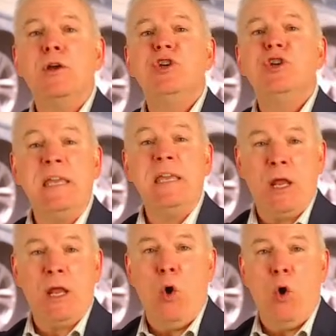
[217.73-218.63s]

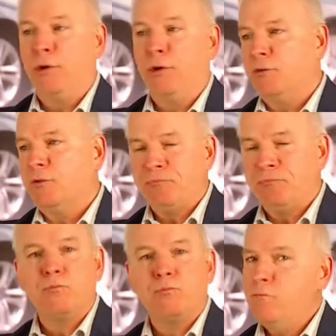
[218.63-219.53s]
GDN holders.
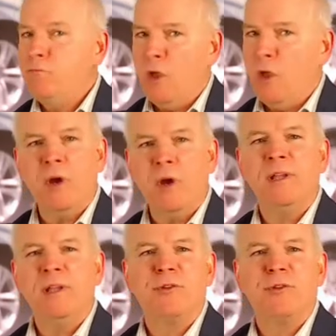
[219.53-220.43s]

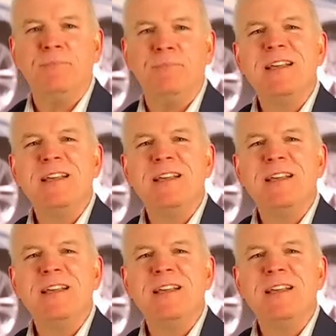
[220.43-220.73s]
Criminal history.